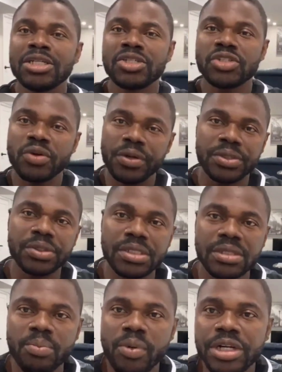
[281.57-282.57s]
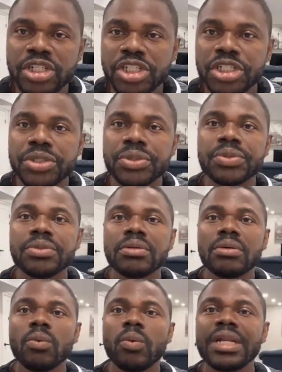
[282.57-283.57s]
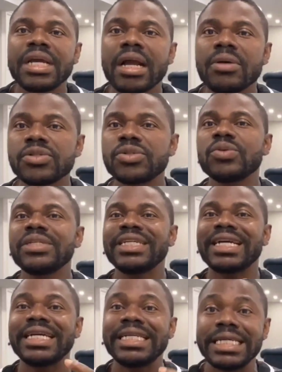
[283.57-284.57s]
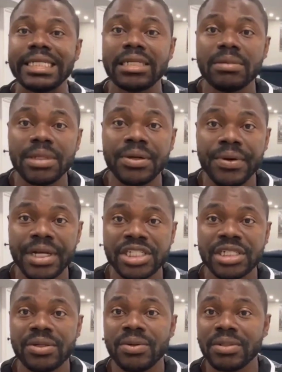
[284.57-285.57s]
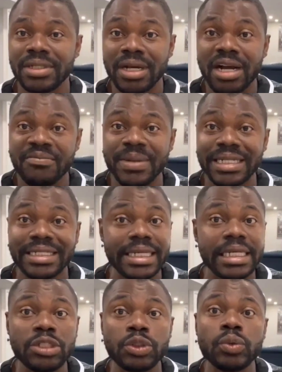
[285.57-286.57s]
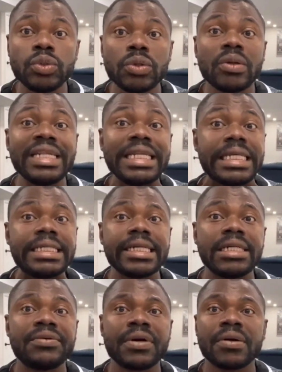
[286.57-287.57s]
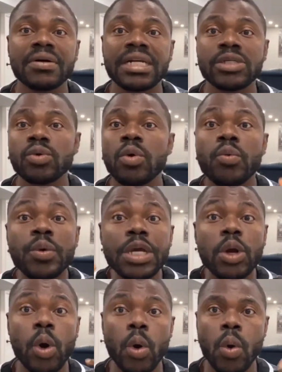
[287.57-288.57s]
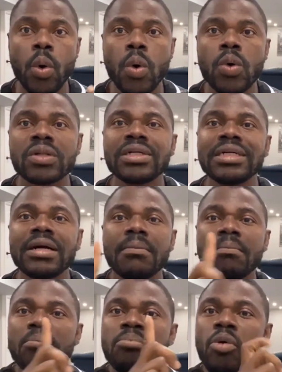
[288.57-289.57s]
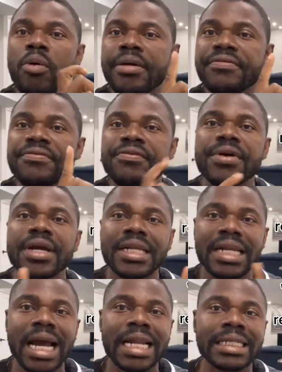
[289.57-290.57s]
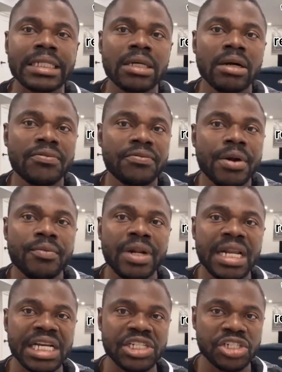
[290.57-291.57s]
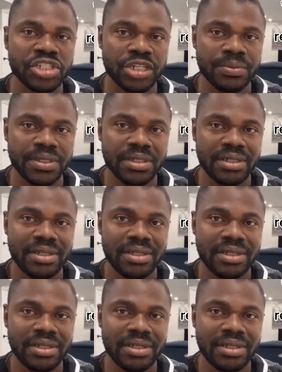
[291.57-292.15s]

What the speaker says: Sorry to disappoint you. When it comes to the Canadian immigration or the government, they do not legally recognize what we call boyfriend and girlfriend relationships.